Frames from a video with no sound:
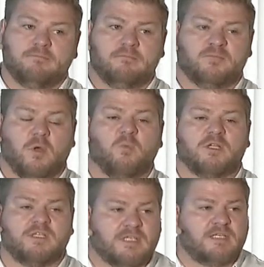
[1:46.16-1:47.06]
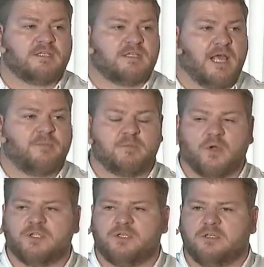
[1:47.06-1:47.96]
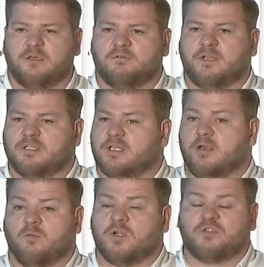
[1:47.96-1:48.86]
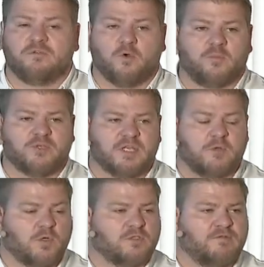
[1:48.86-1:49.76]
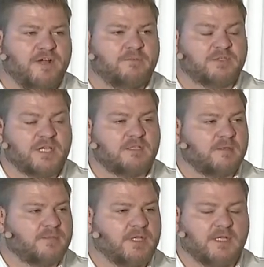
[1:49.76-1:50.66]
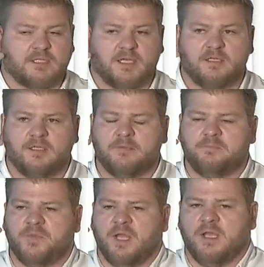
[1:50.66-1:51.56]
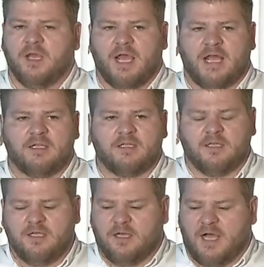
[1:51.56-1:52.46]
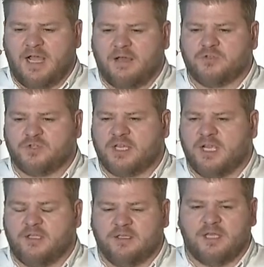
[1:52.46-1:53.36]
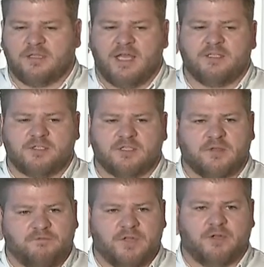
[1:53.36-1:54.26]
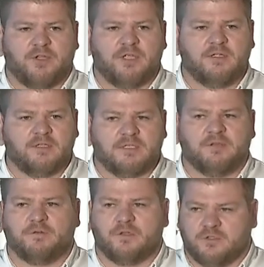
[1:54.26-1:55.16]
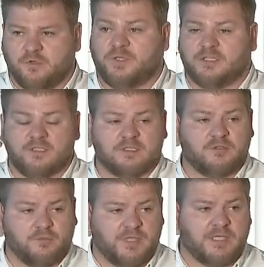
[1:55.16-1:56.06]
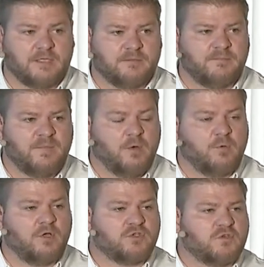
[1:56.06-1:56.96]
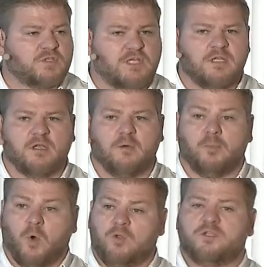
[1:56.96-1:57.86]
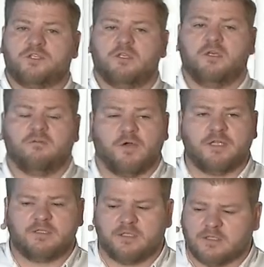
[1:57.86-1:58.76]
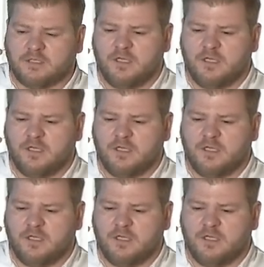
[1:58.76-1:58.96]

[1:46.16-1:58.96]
somewhat decent EBIT margin of, let's say, 1 to 4%, 1 to 5%, something like that. And I have to say that that is just a very difficult business to be in. We also seen malls, for instance.